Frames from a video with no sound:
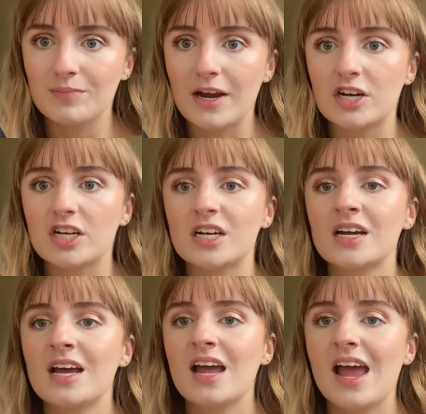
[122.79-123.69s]
by her.
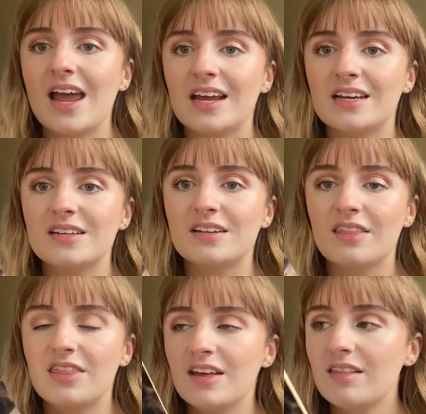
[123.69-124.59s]
And
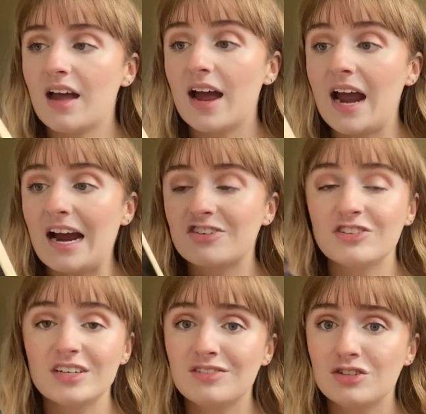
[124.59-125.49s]
this, I
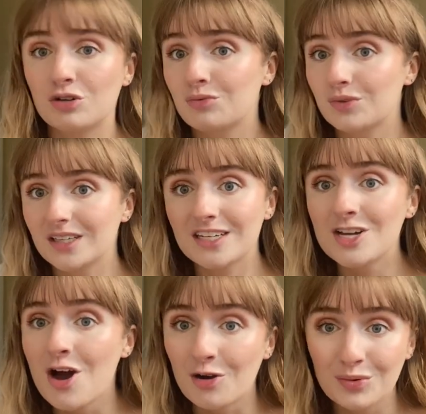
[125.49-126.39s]
actually don't really
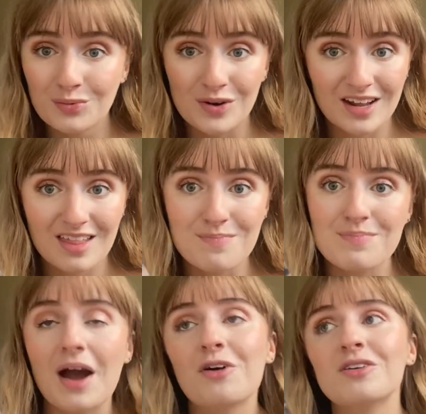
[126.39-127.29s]
know what it's
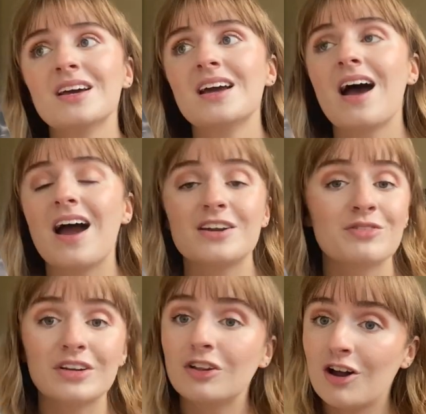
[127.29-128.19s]
about. I know
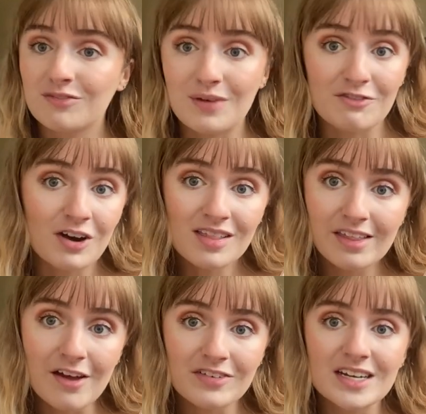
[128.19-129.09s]
that a lot of my friends
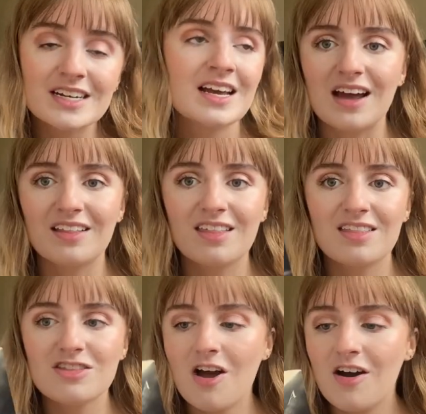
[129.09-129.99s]
love it. It's
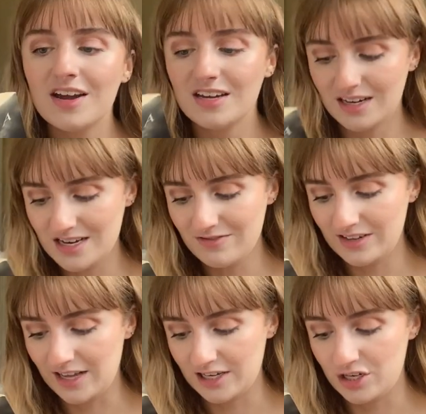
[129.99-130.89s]
not even
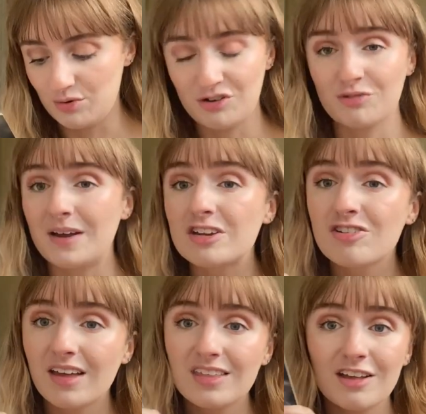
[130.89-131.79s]
like 200 pages,
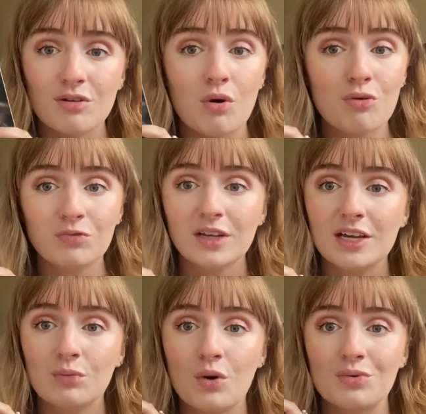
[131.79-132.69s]
I think, so hopefully
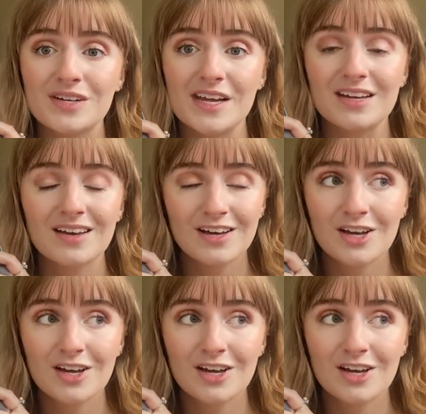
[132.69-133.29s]
it won't take